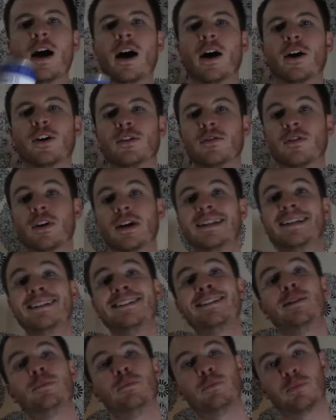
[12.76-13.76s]
out of Knee
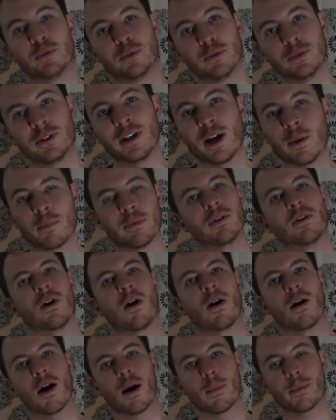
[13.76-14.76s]
Deep Brewery up in
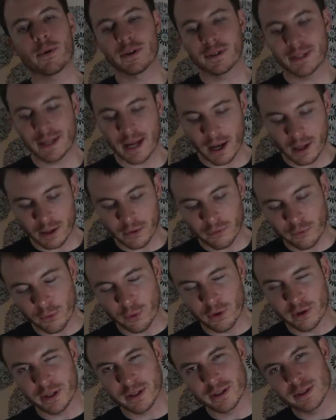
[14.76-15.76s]
Auburn, California.